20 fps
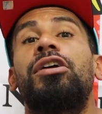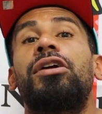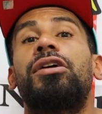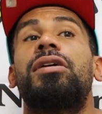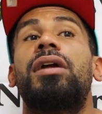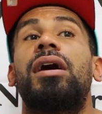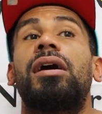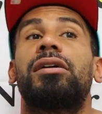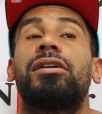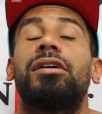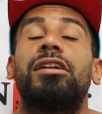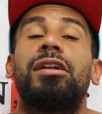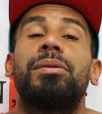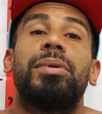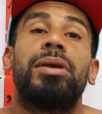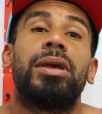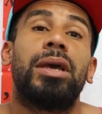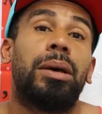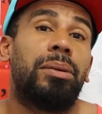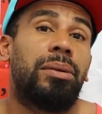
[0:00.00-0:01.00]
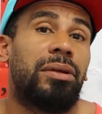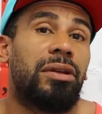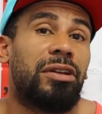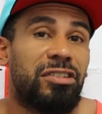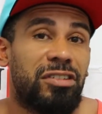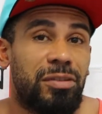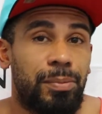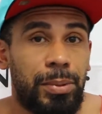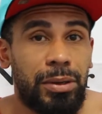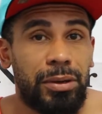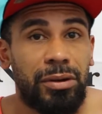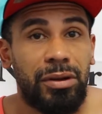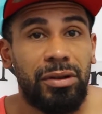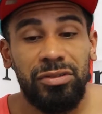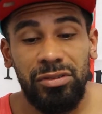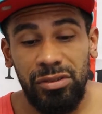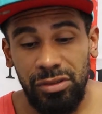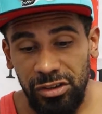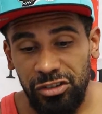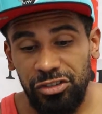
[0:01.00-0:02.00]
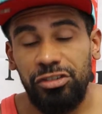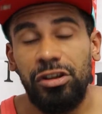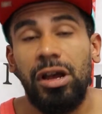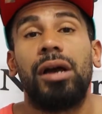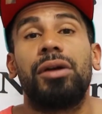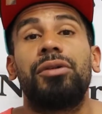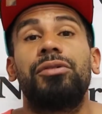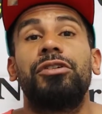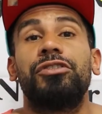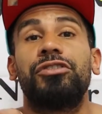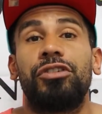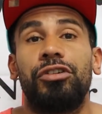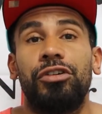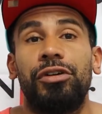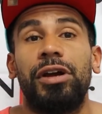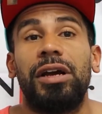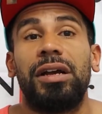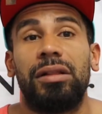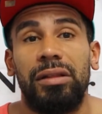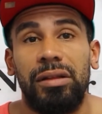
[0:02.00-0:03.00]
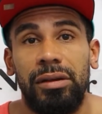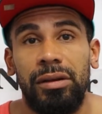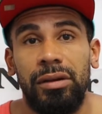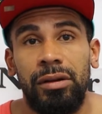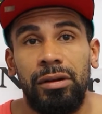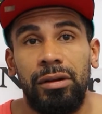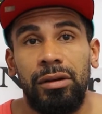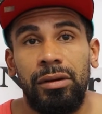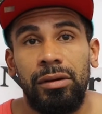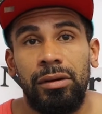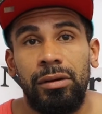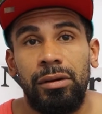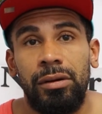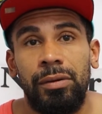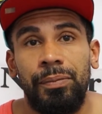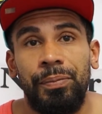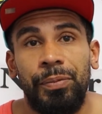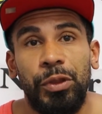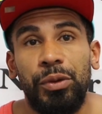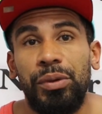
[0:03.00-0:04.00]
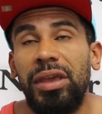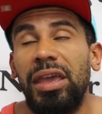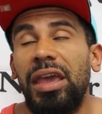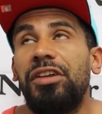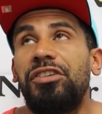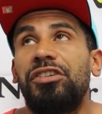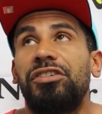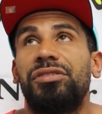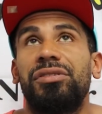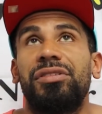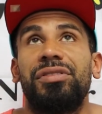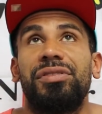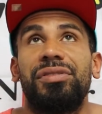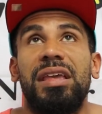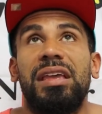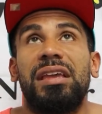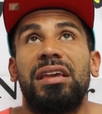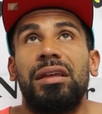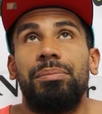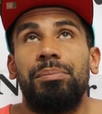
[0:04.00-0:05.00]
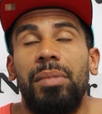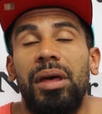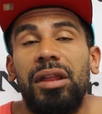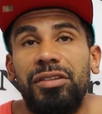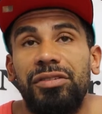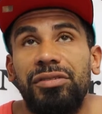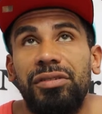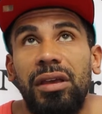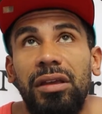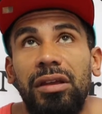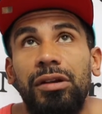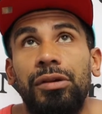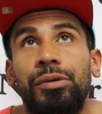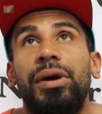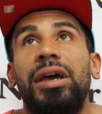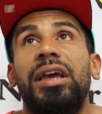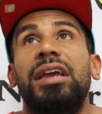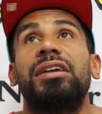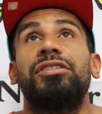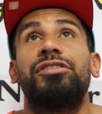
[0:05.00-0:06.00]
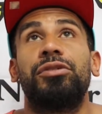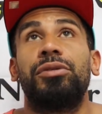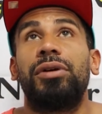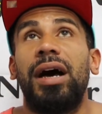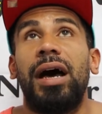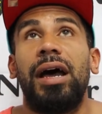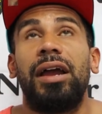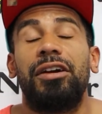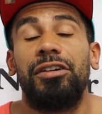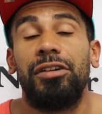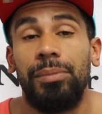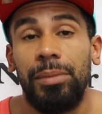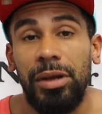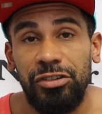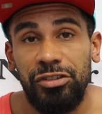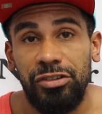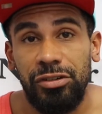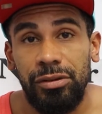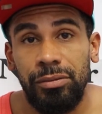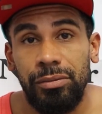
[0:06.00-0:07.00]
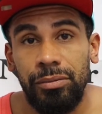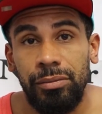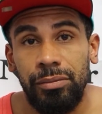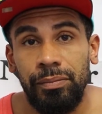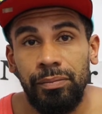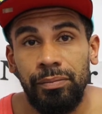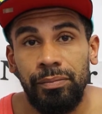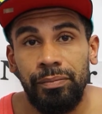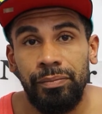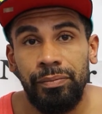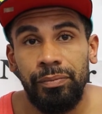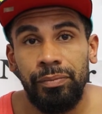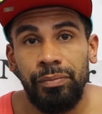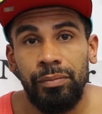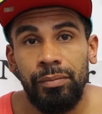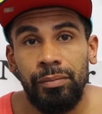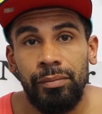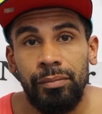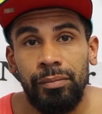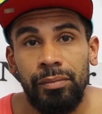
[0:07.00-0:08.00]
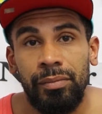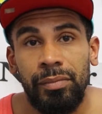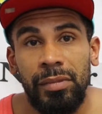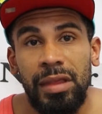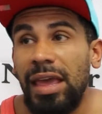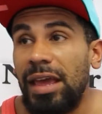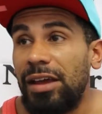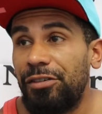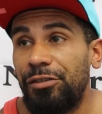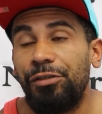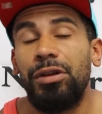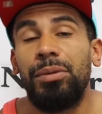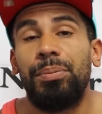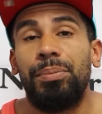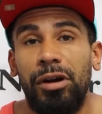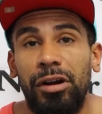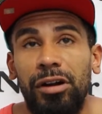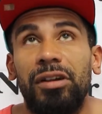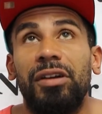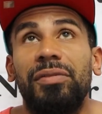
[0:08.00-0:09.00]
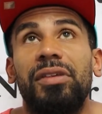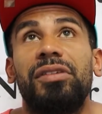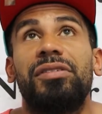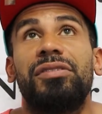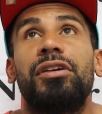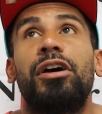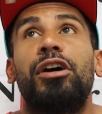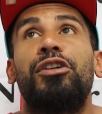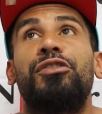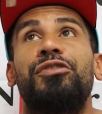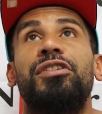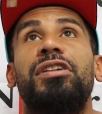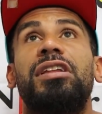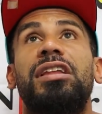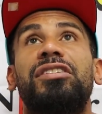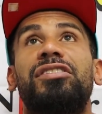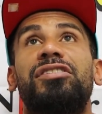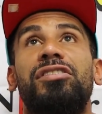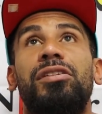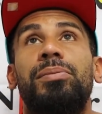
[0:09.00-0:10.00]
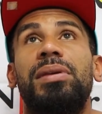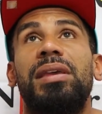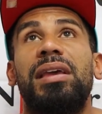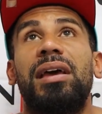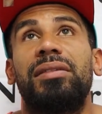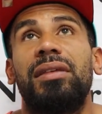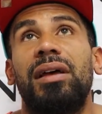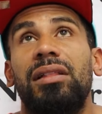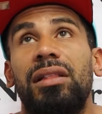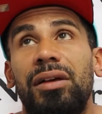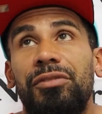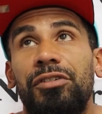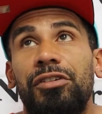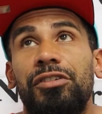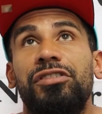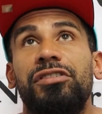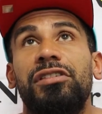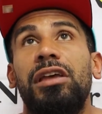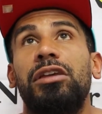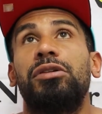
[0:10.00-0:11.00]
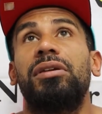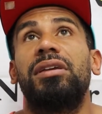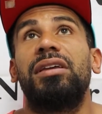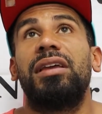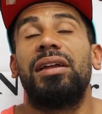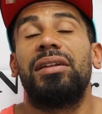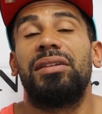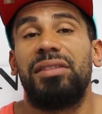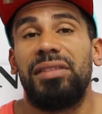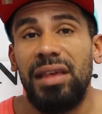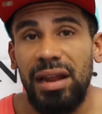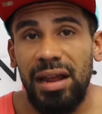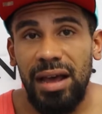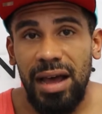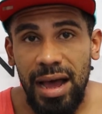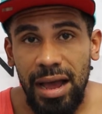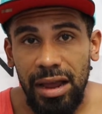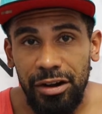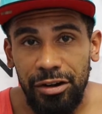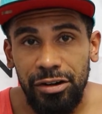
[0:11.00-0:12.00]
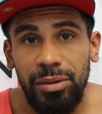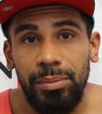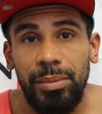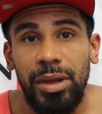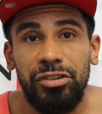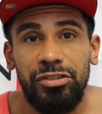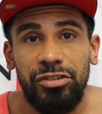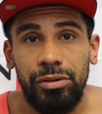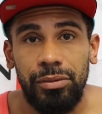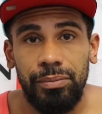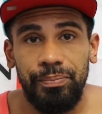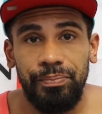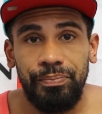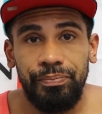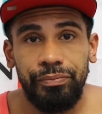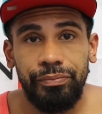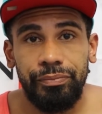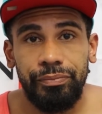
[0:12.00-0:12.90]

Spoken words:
You're not going to be able to experience the chakras correctly. You can't just think and meditate your way into a higher dimension. Every part of the self needs to be at that level so that you can get into that higher dimension.